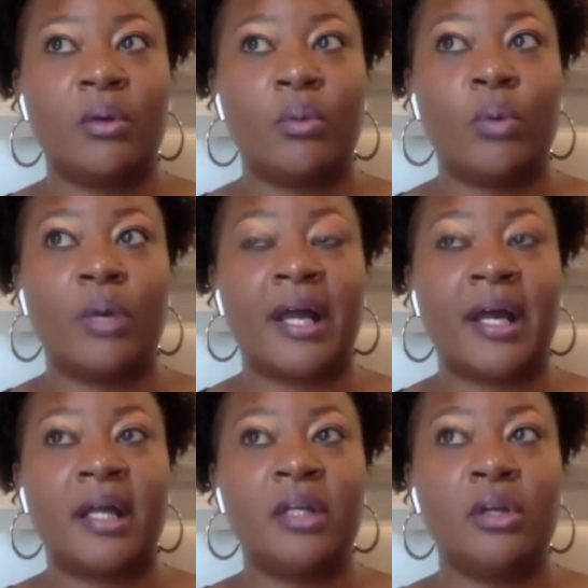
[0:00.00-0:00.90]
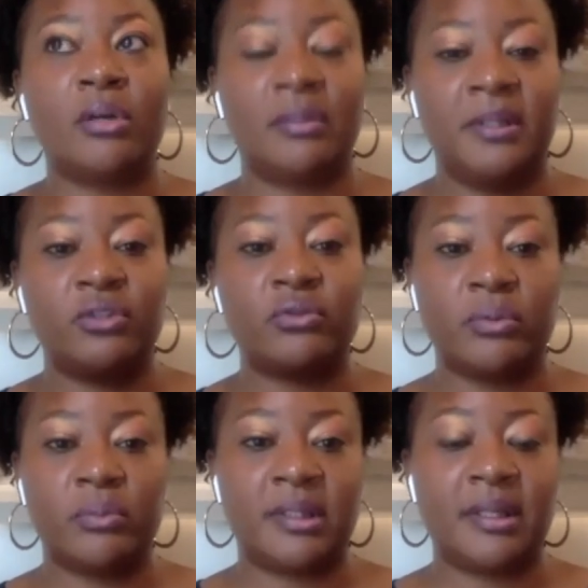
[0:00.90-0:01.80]
what I know to be
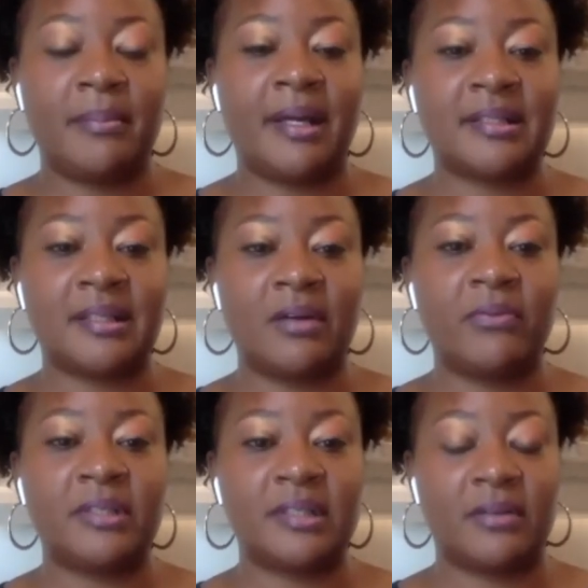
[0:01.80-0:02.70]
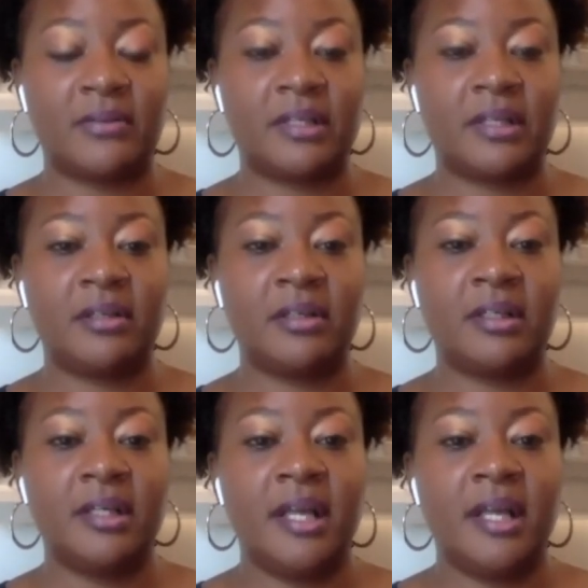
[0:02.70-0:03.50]
true within myself and self centered,